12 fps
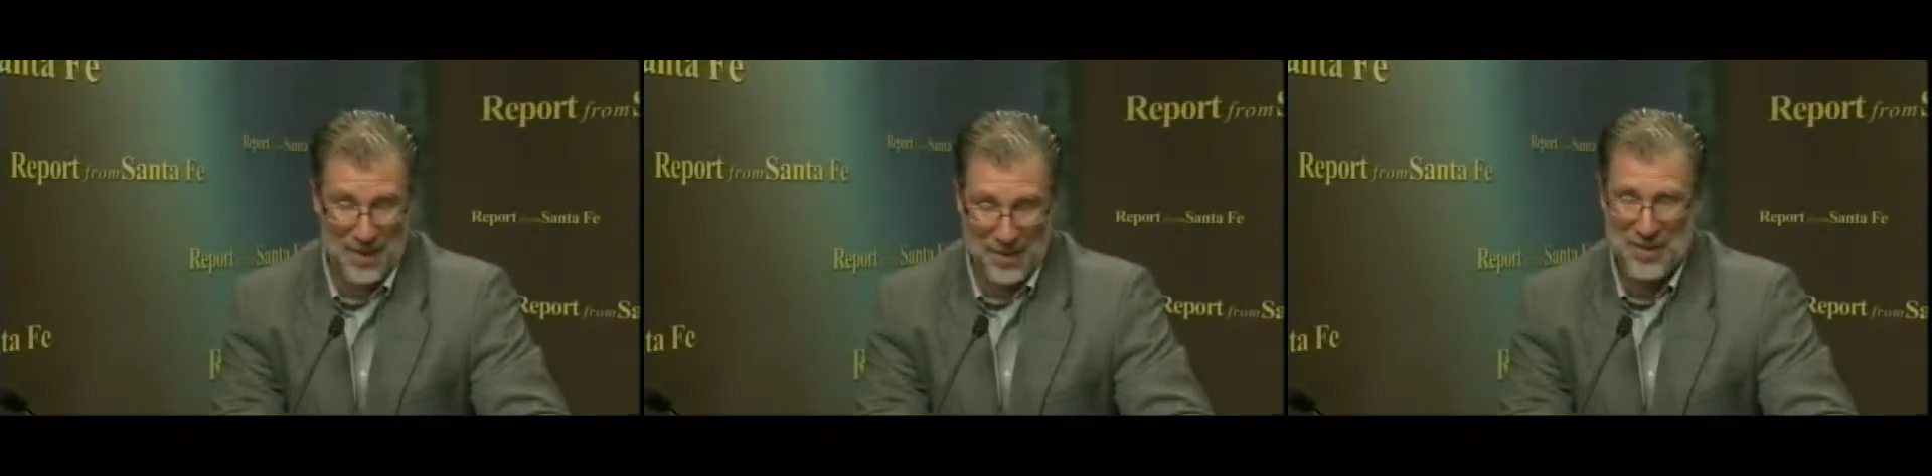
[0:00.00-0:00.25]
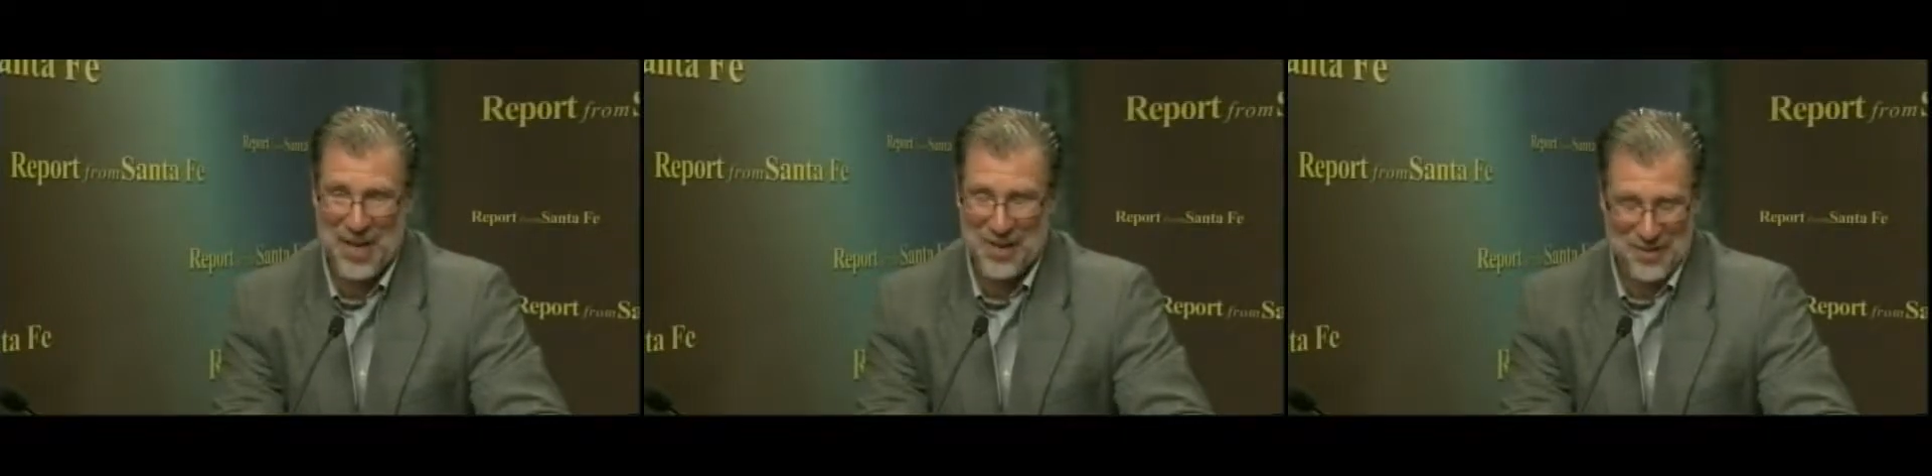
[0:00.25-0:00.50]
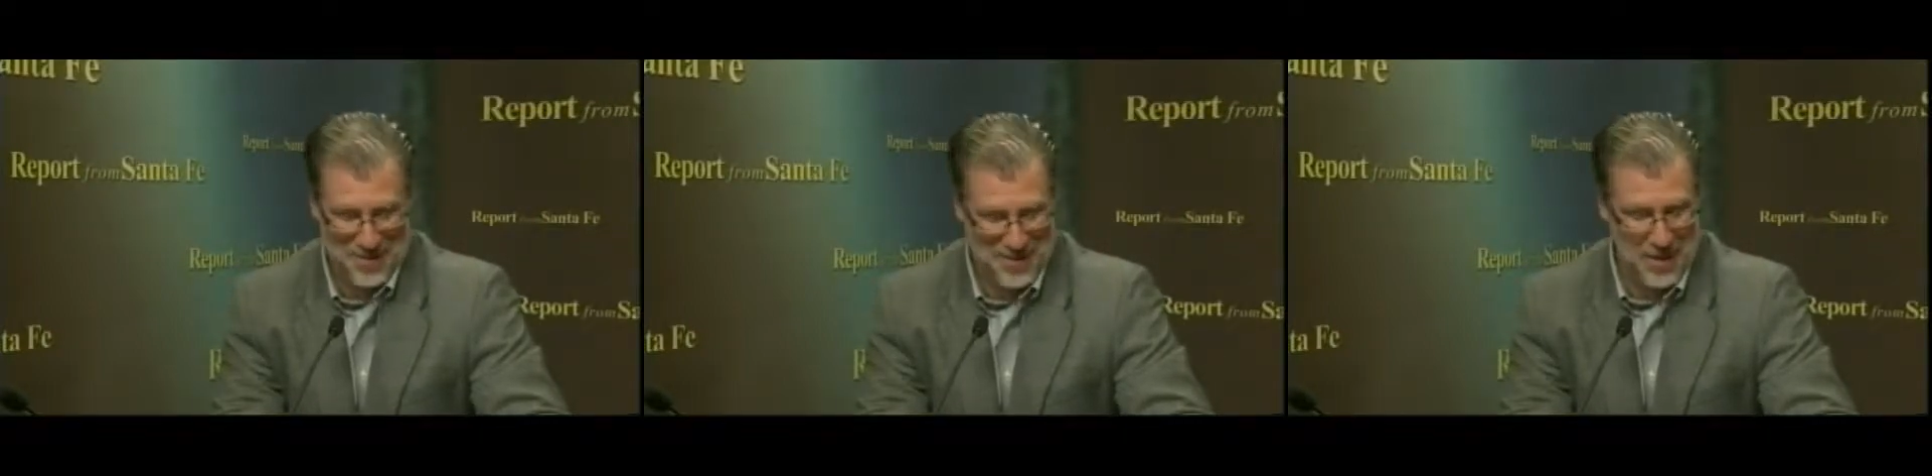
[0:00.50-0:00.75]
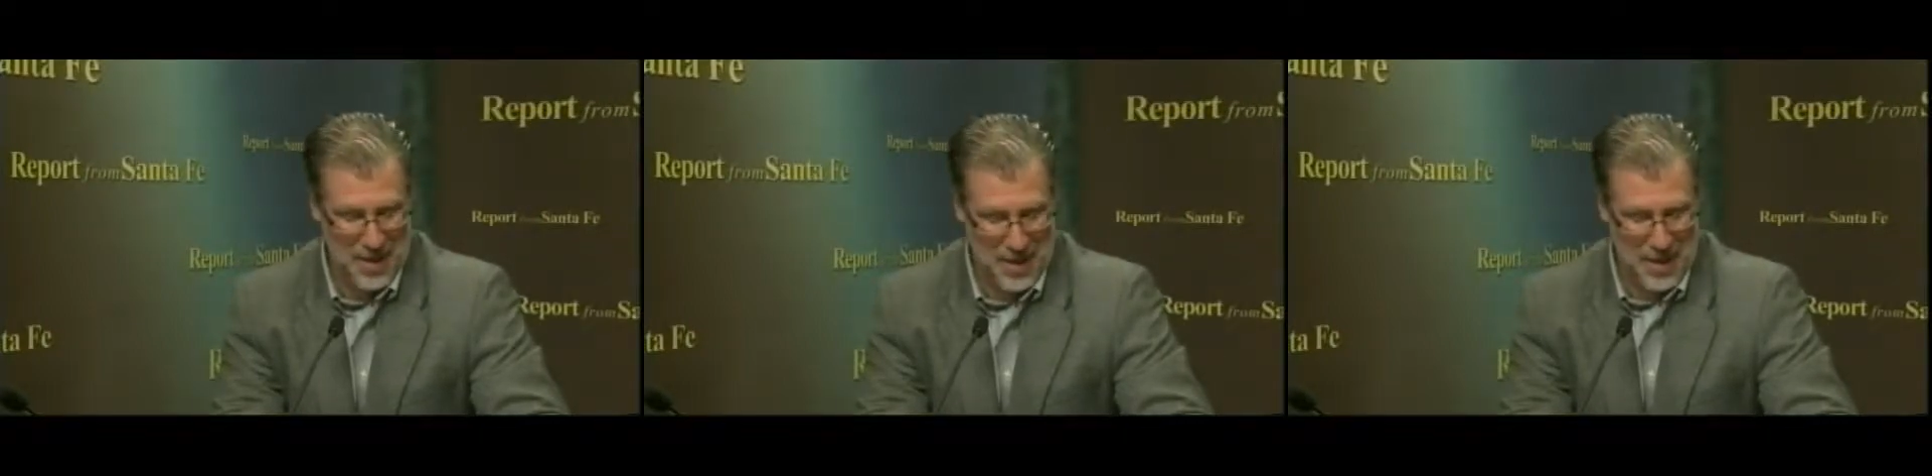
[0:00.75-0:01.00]

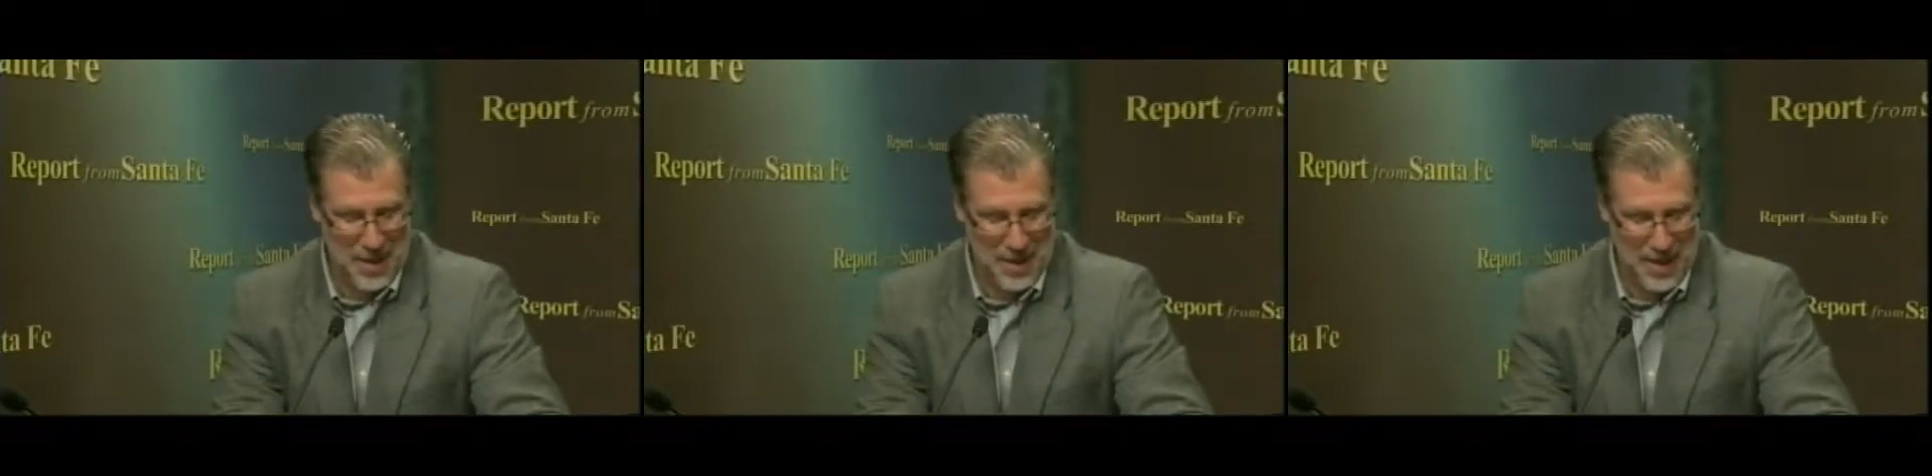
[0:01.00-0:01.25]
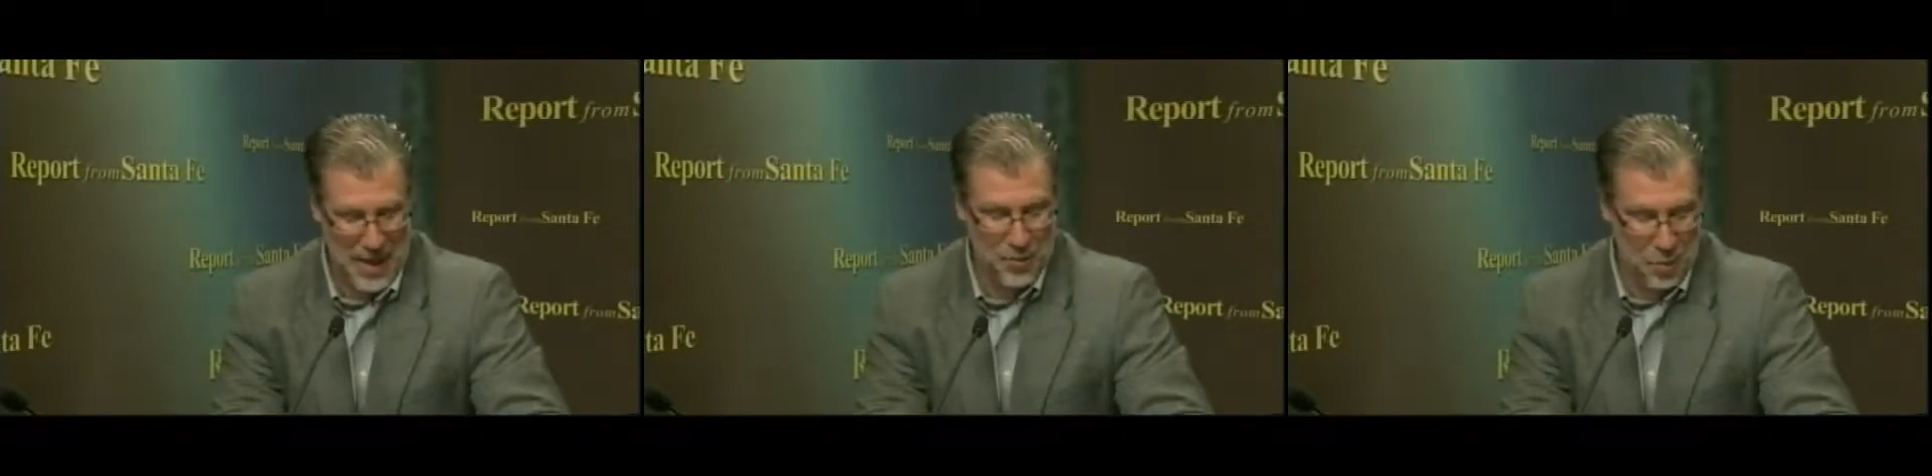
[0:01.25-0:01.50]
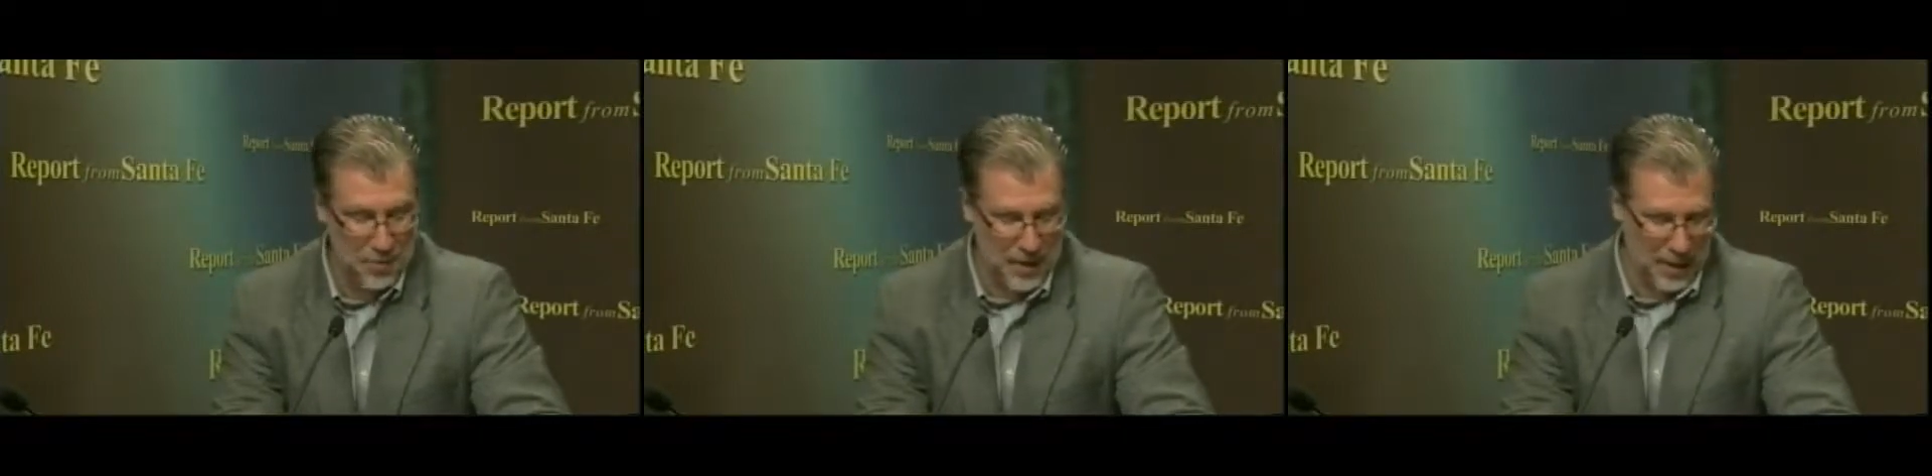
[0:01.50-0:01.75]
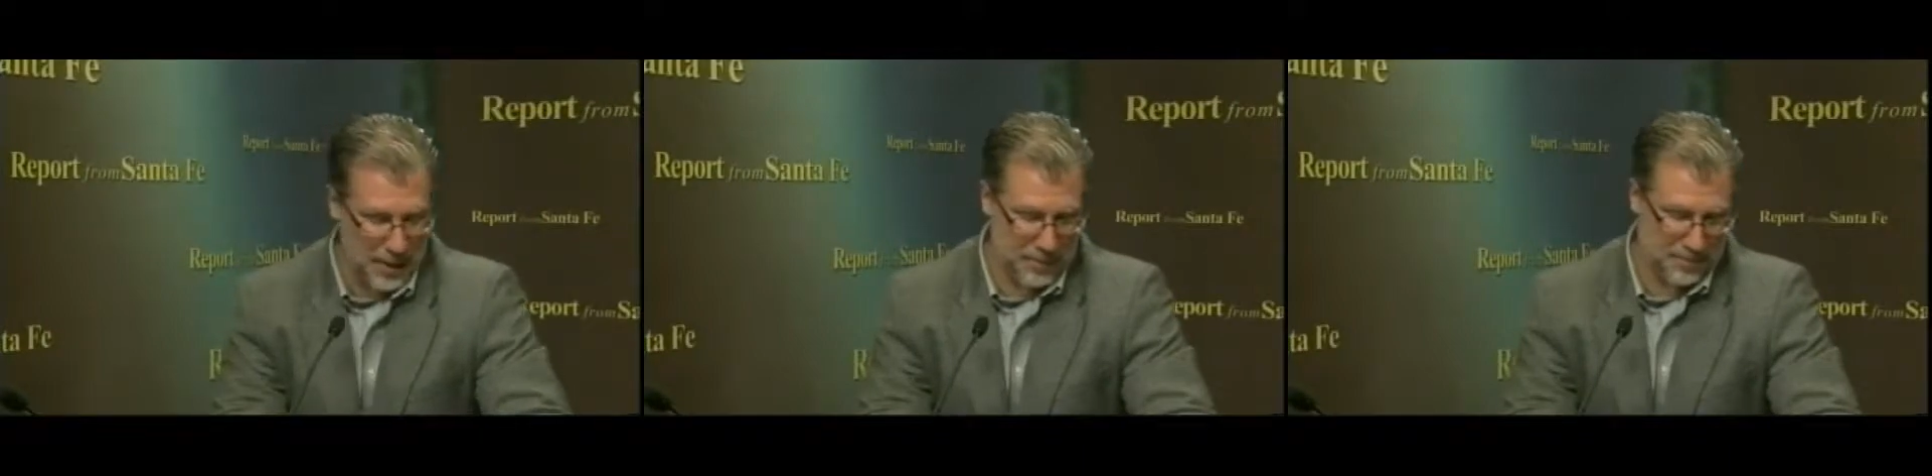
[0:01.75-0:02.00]
discussions and
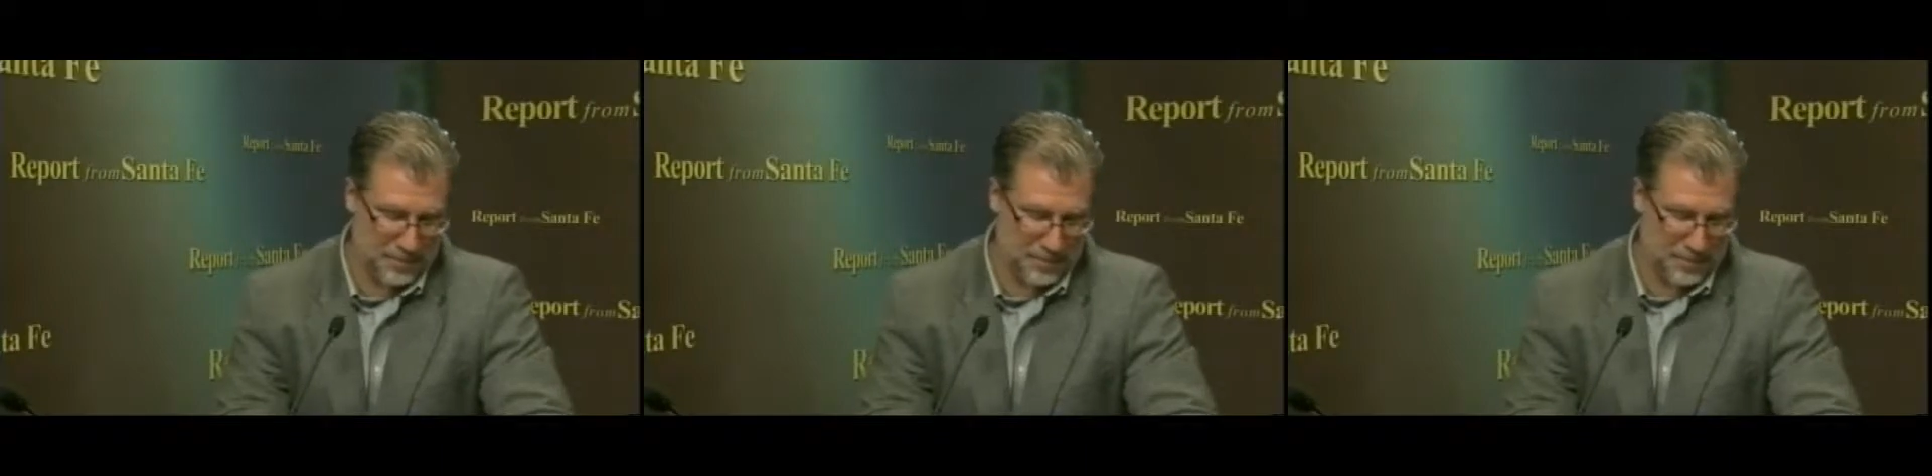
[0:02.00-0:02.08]
truth-telling.